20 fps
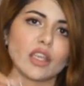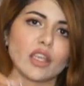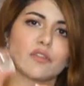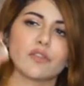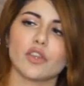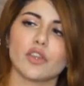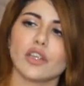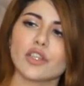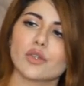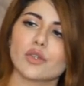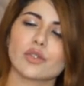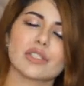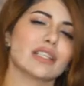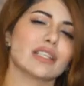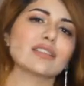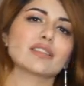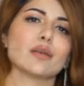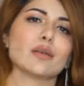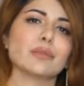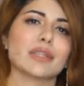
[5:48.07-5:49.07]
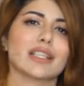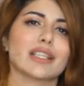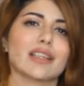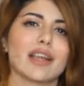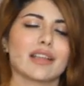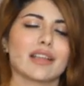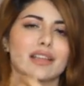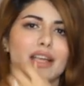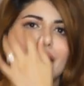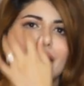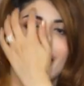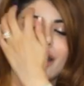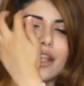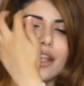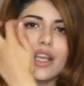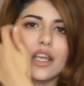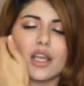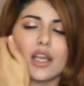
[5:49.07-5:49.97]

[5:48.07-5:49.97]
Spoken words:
If you're using something like that,